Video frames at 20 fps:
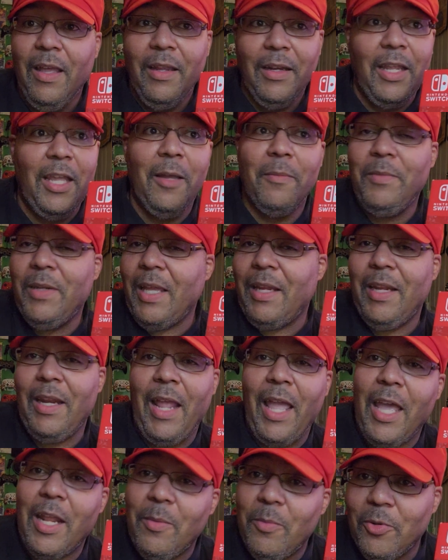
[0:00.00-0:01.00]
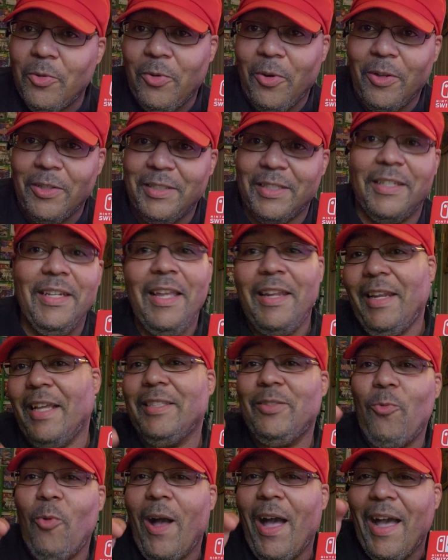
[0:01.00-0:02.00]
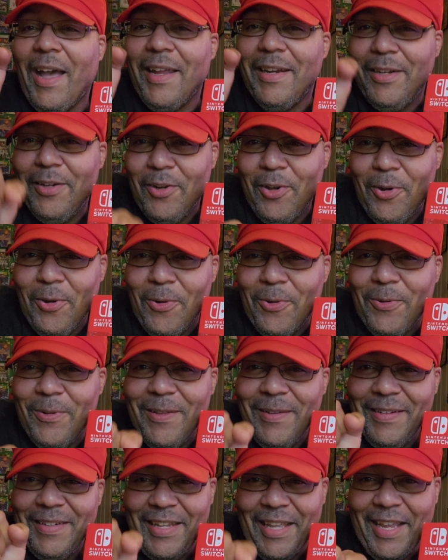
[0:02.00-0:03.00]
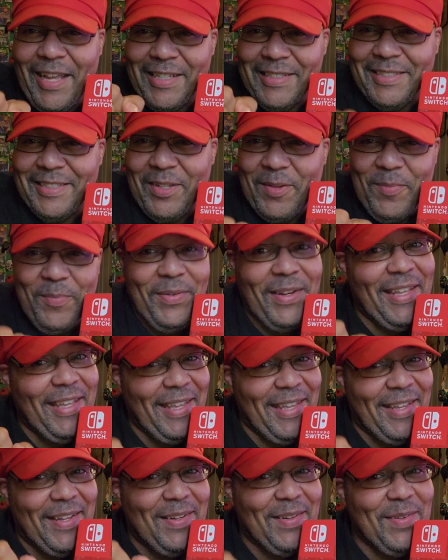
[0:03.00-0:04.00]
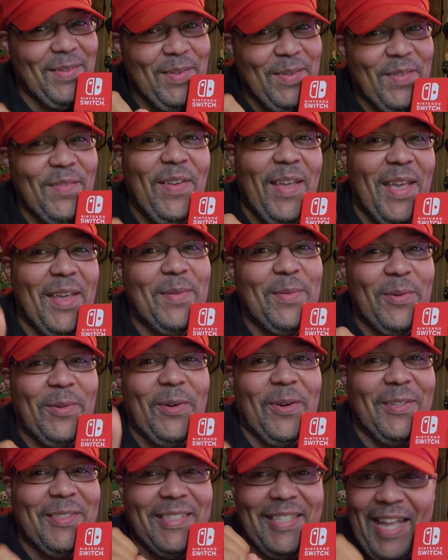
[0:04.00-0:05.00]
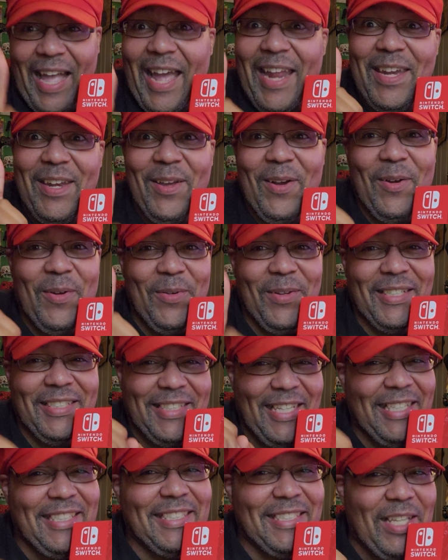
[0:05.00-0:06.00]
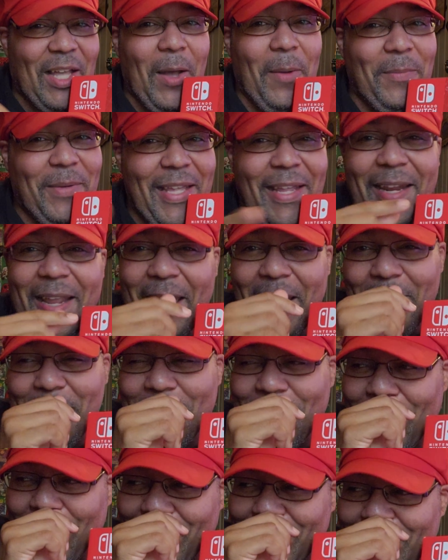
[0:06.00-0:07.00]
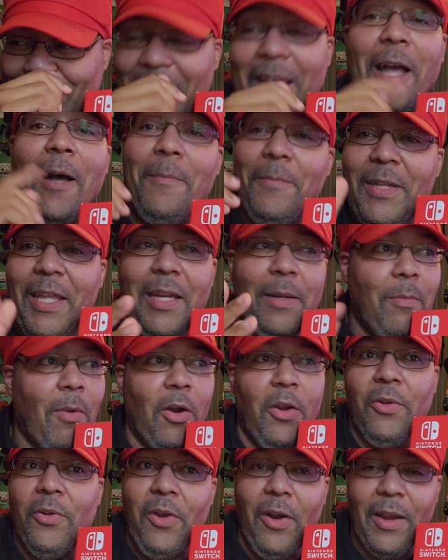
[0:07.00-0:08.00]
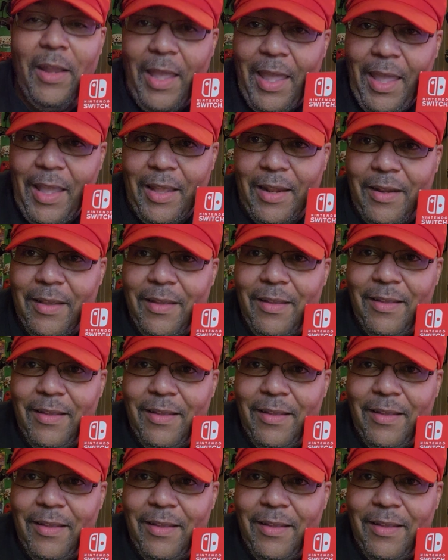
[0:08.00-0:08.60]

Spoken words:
They updated Animal Crossing. That's why I know they got something planned for Animal Crossing. I know, because they just updated Animal Crossing. They updated Mario Kart 8.